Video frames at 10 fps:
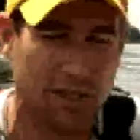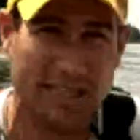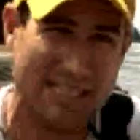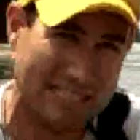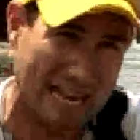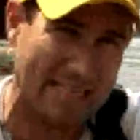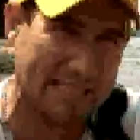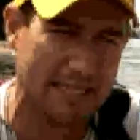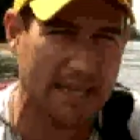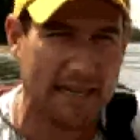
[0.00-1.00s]
is dead
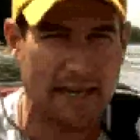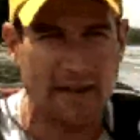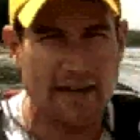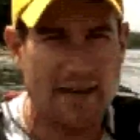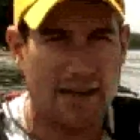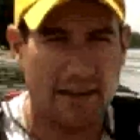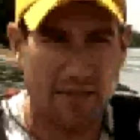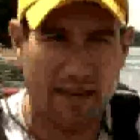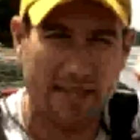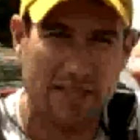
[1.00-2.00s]
sticking, and
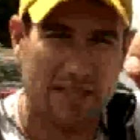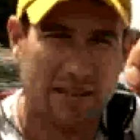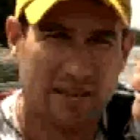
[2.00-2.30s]
this,